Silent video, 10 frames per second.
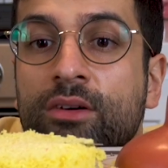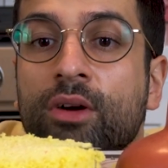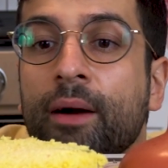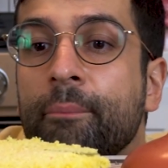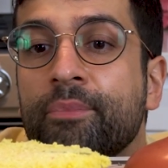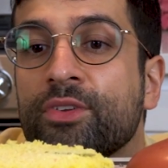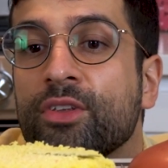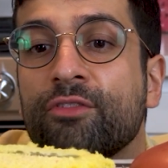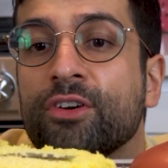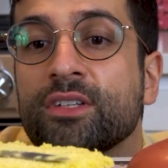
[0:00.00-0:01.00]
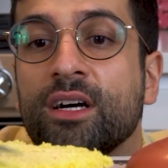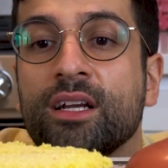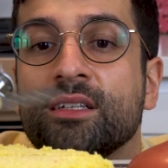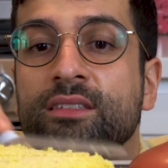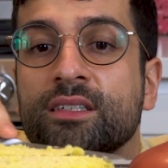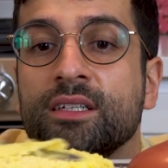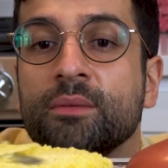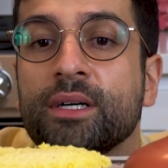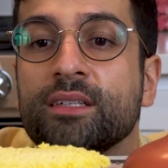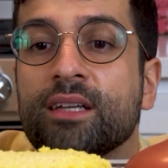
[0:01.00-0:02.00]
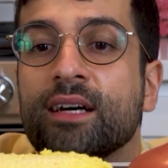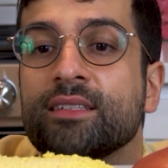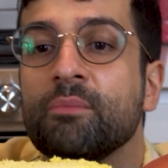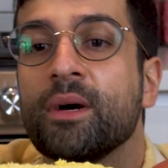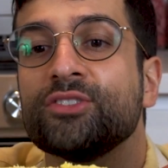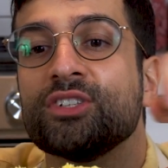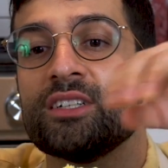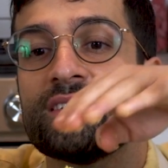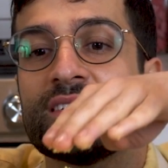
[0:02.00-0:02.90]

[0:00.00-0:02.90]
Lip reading: Okay, so the first cut is the deepest, as I mentioned.